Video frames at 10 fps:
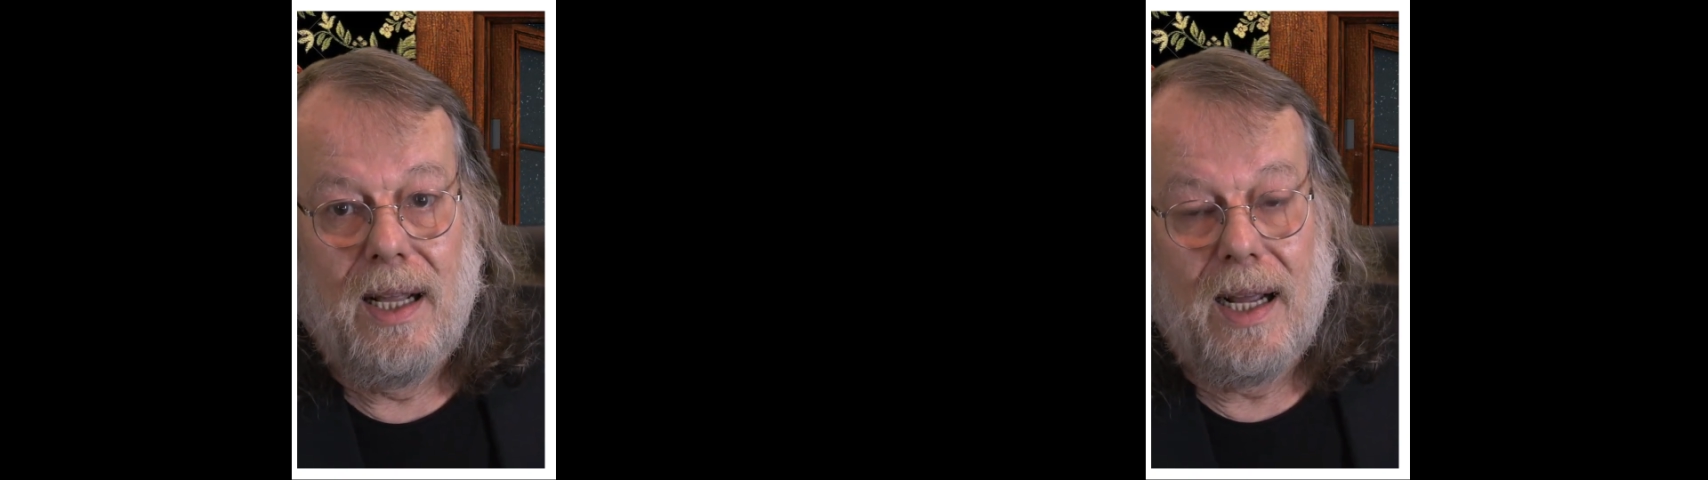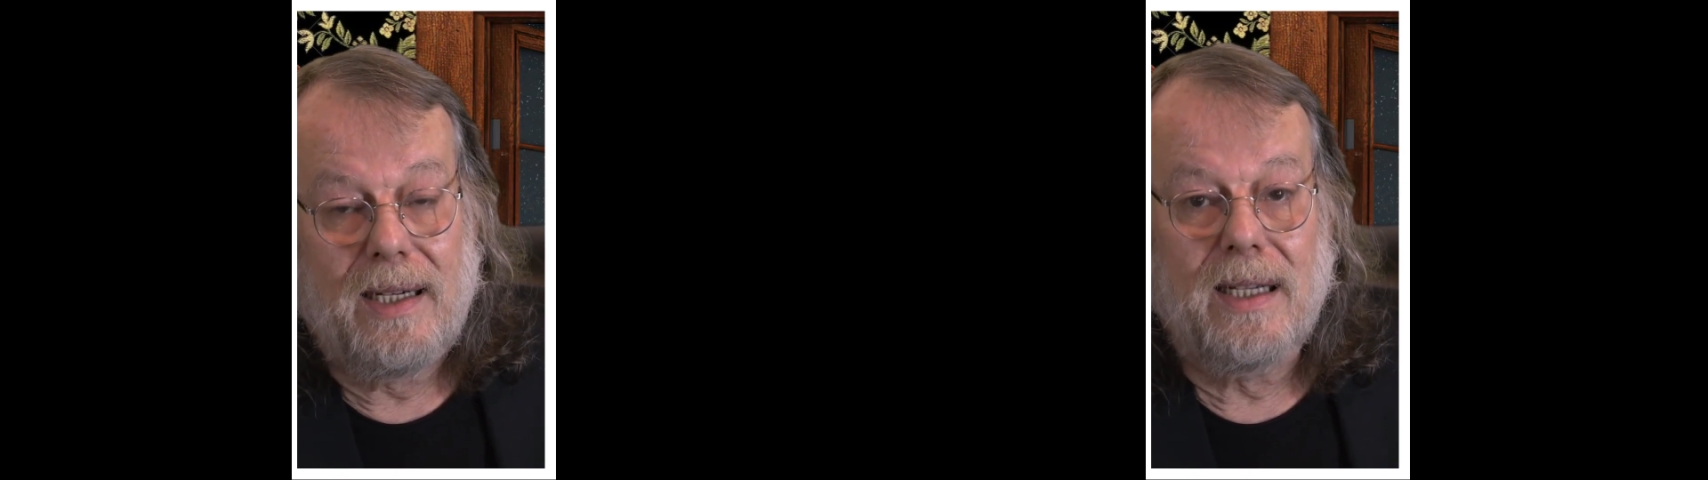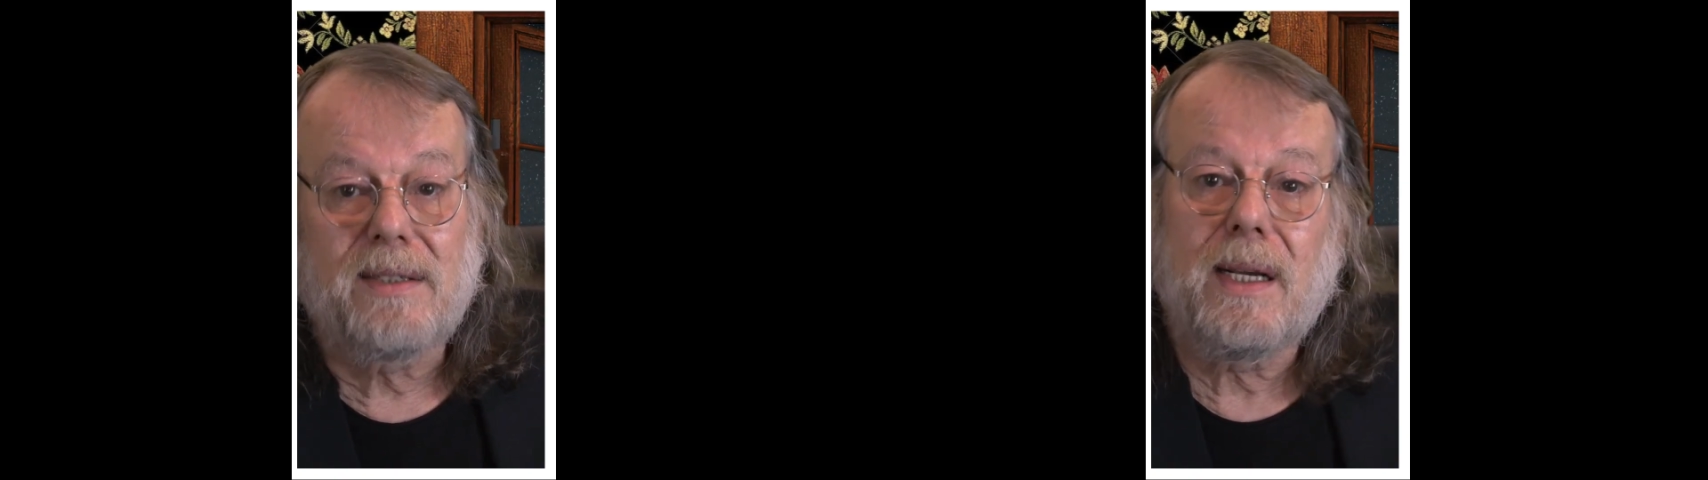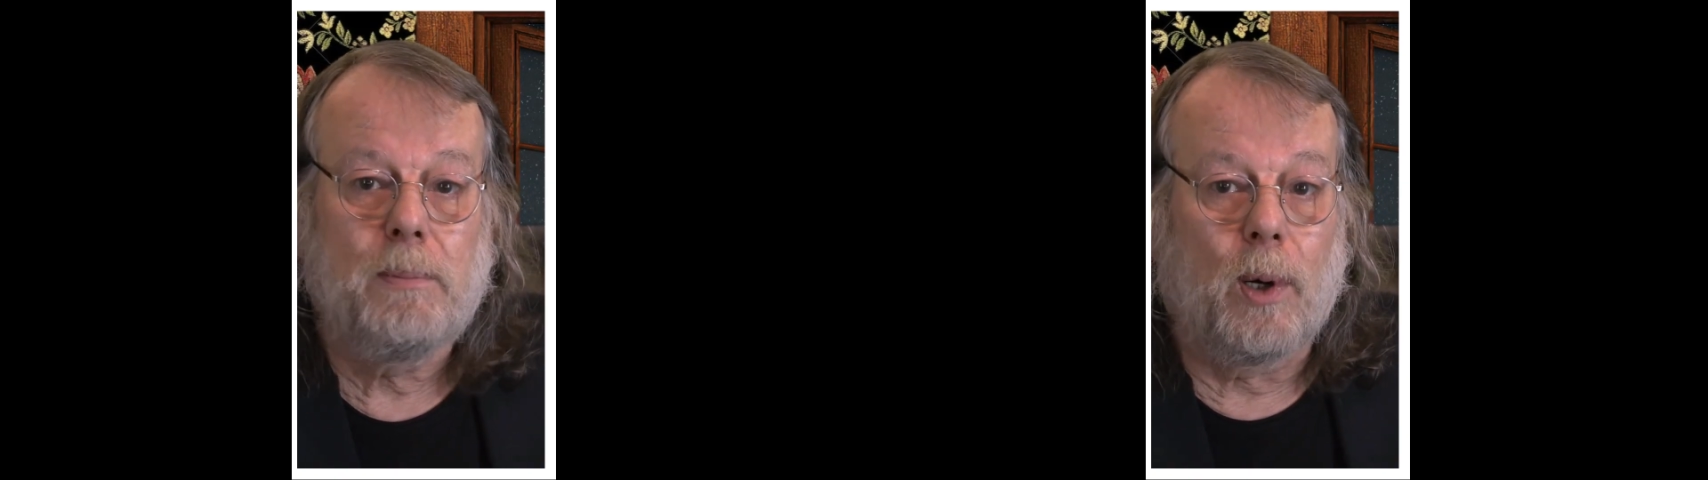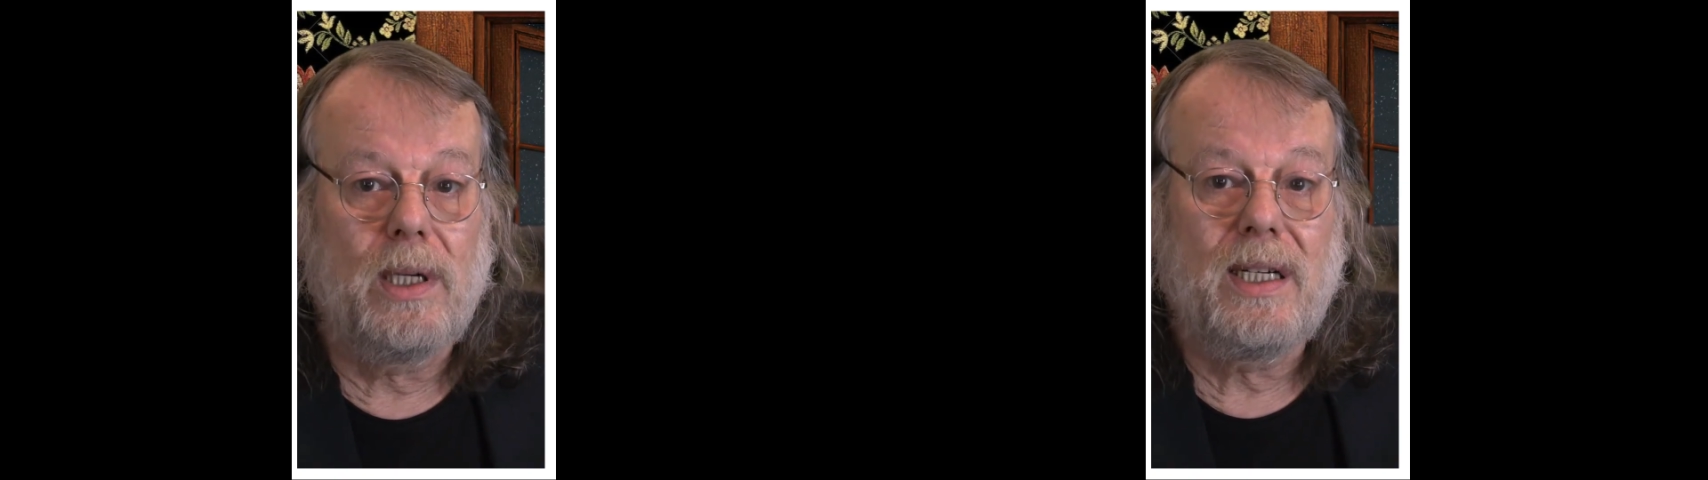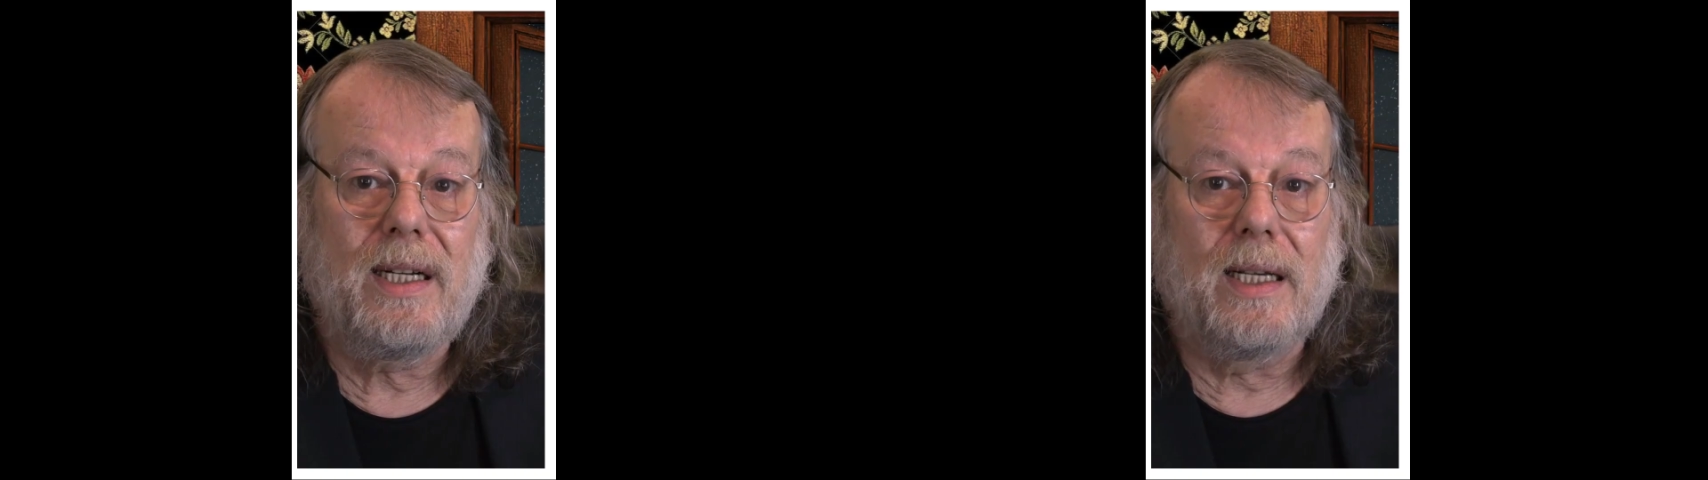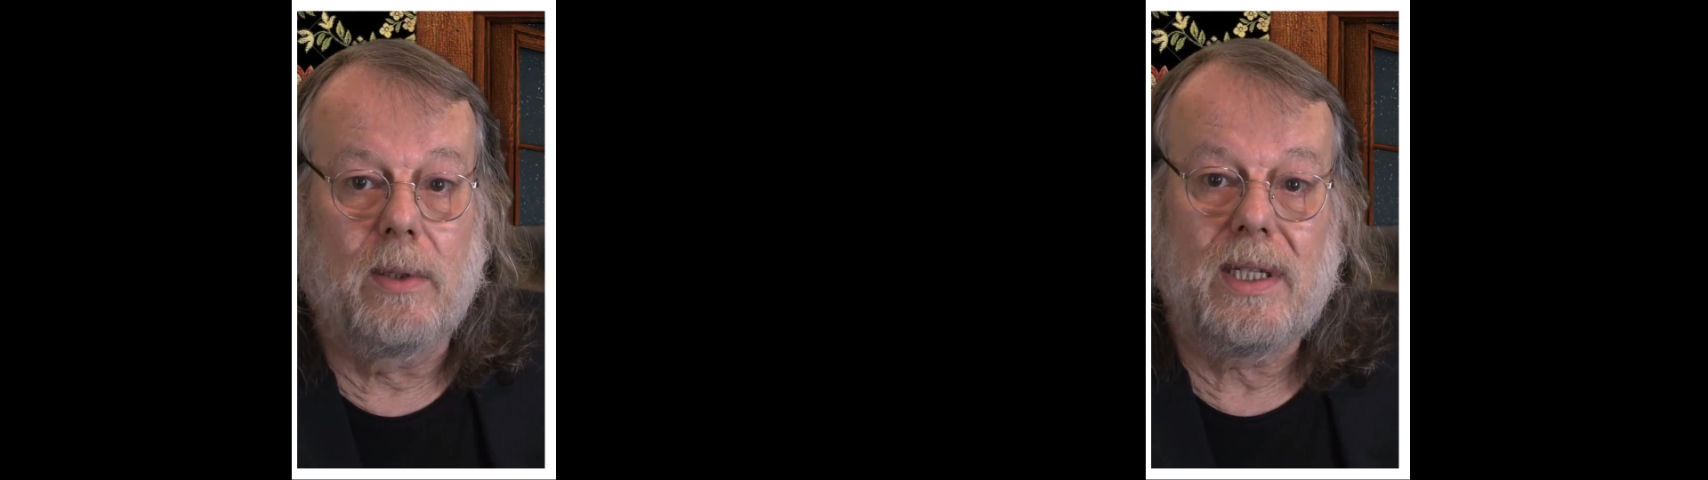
And as I pointed out,